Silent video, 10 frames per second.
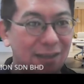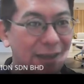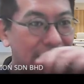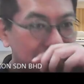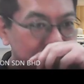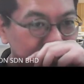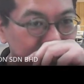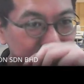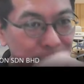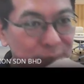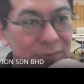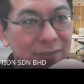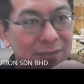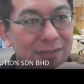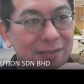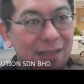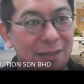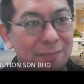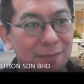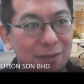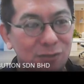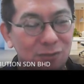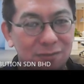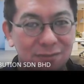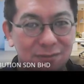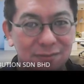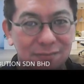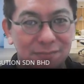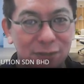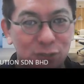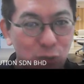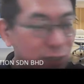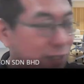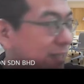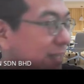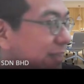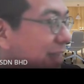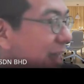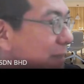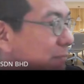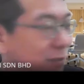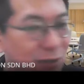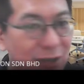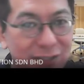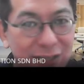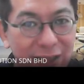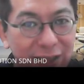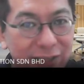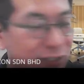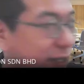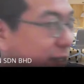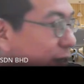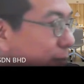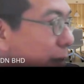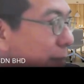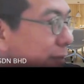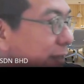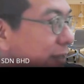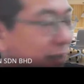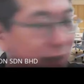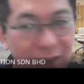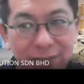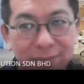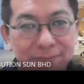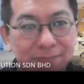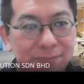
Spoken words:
Okay, then make sure the team type you select general public. Okay,